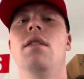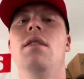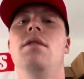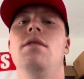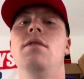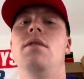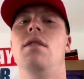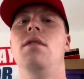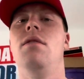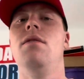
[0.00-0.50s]

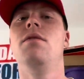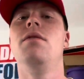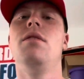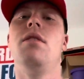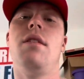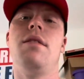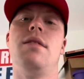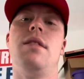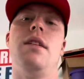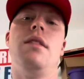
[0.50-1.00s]
So
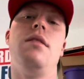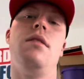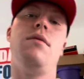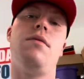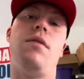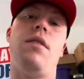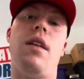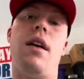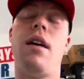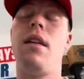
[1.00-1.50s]
y'all stay tuned
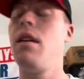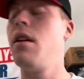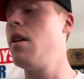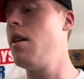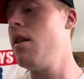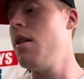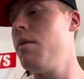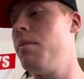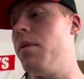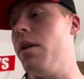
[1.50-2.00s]
for that.
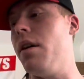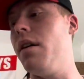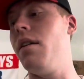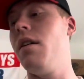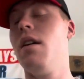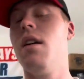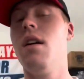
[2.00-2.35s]
But